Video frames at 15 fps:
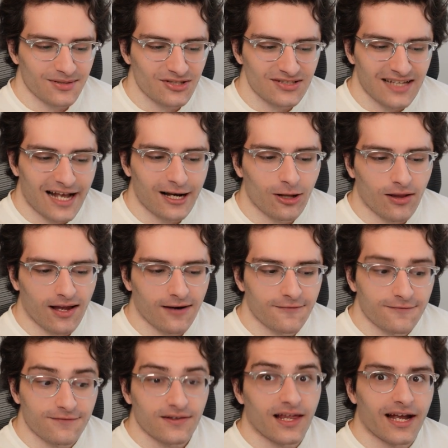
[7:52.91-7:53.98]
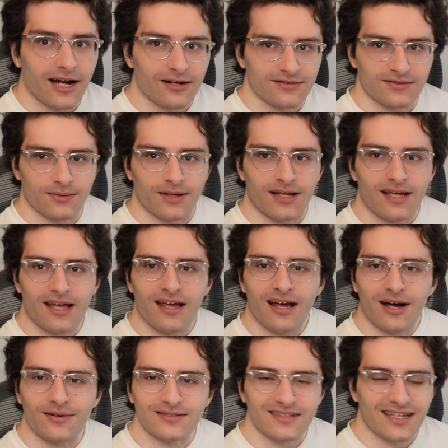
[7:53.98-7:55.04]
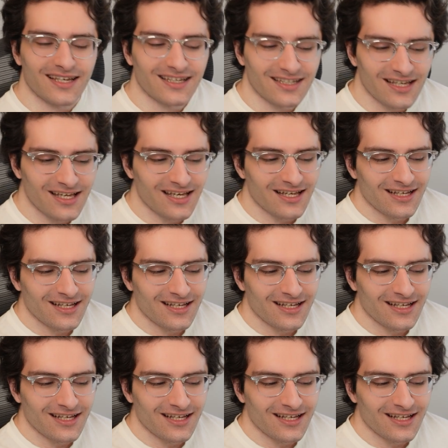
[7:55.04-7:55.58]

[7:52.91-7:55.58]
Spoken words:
it just had a lot of flair to it. I was like,